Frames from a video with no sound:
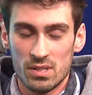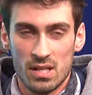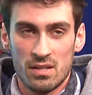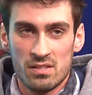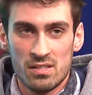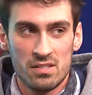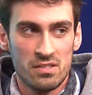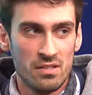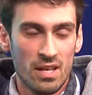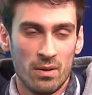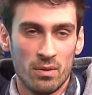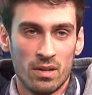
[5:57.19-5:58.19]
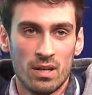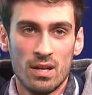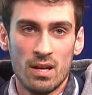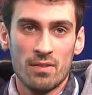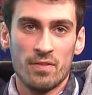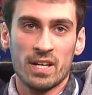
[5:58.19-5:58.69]
I usually just do that one.
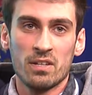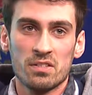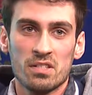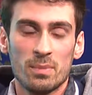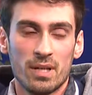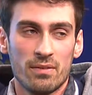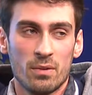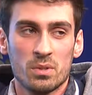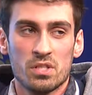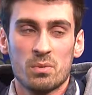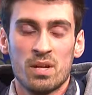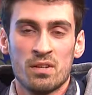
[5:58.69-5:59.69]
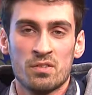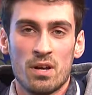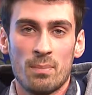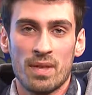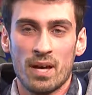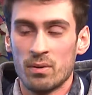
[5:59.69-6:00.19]
If I kill somebody every once in a while, I'll
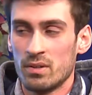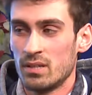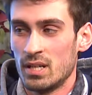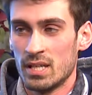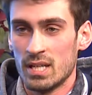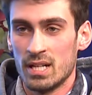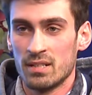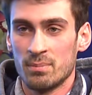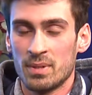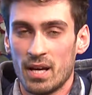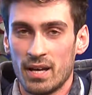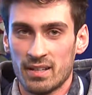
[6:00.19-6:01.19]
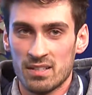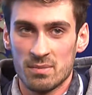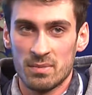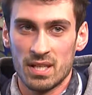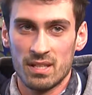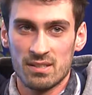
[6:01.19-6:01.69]
drop that one, and then I end up dying because
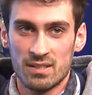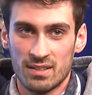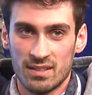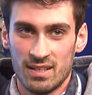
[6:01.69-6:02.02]
I'm dancing.